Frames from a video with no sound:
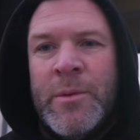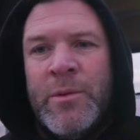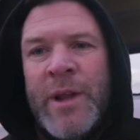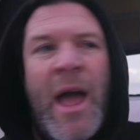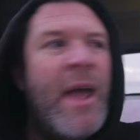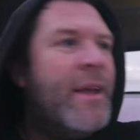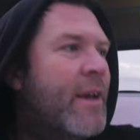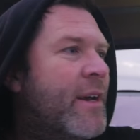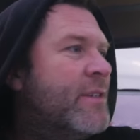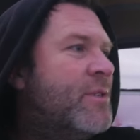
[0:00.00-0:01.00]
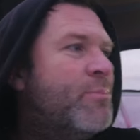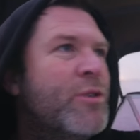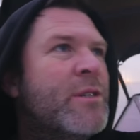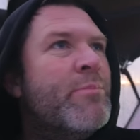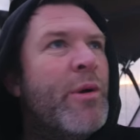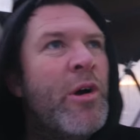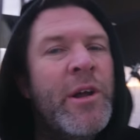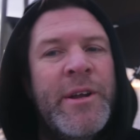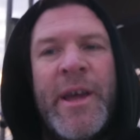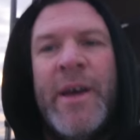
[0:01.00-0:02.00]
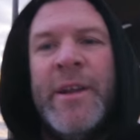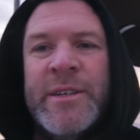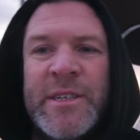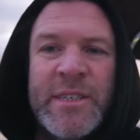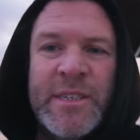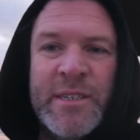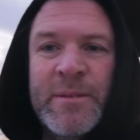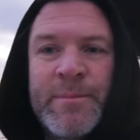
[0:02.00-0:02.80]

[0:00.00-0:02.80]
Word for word: We're going to anchor, put some burley down, and just